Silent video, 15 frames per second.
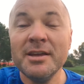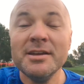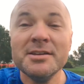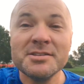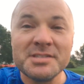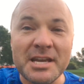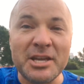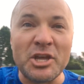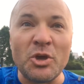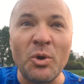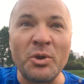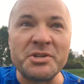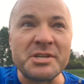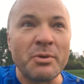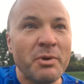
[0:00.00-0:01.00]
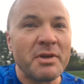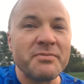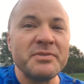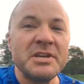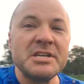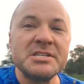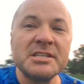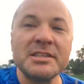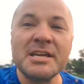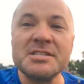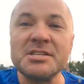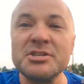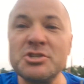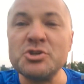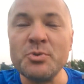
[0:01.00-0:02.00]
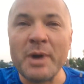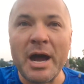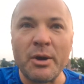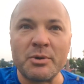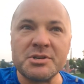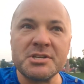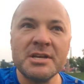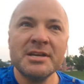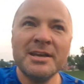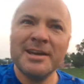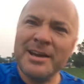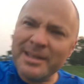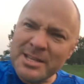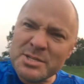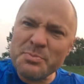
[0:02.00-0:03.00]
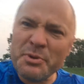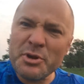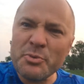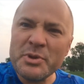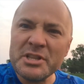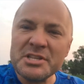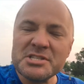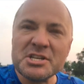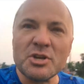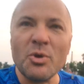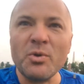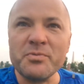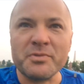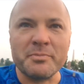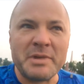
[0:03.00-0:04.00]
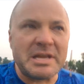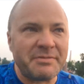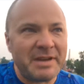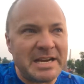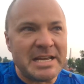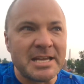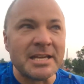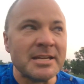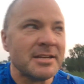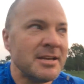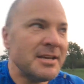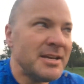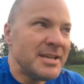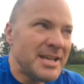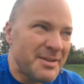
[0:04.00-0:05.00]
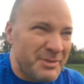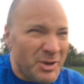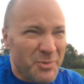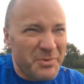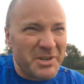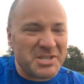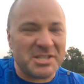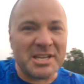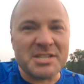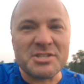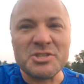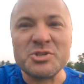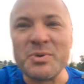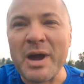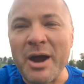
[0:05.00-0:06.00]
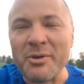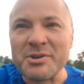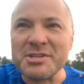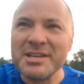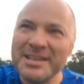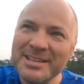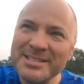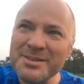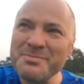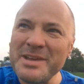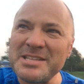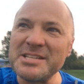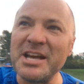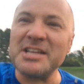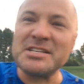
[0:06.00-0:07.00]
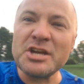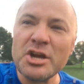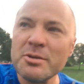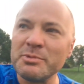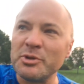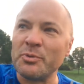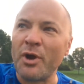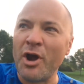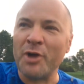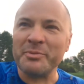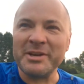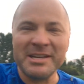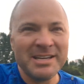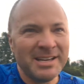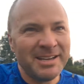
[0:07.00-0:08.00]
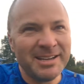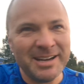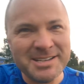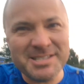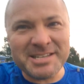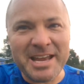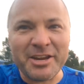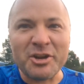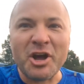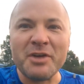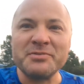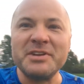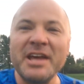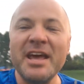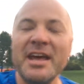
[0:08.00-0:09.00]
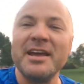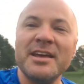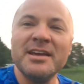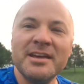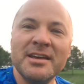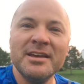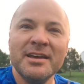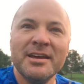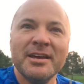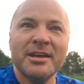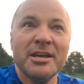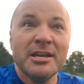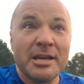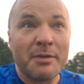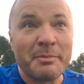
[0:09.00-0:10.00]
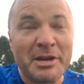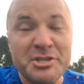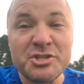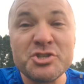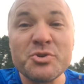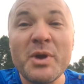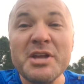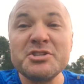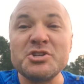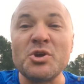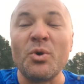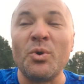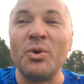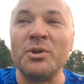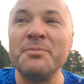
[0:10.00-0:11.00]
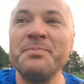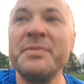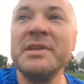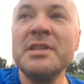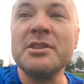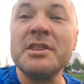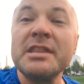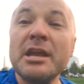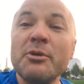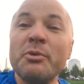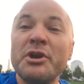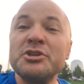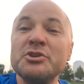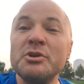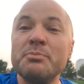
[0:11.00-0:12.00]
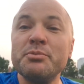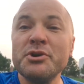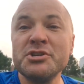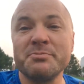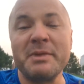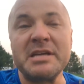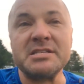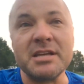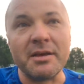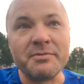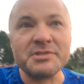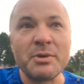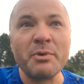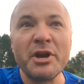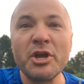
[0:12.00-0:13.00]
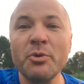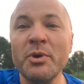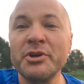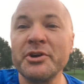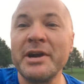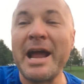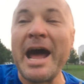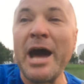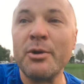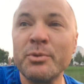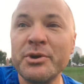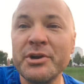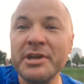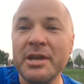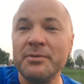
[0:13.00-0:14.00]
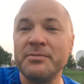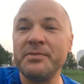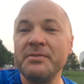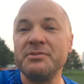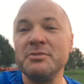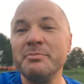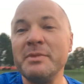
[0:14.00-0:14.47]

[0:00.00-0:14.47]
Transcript: Second goal is I want to finish in less than 2 hours. And that's a pretty realistic goal for me. In fact, if I don't finish in less than 2 hours, something hasn't gone terribly wrong, but I just had an off day. Now my stretch goal, the thing that I want to do to push myself, is I want to go under an hour and 50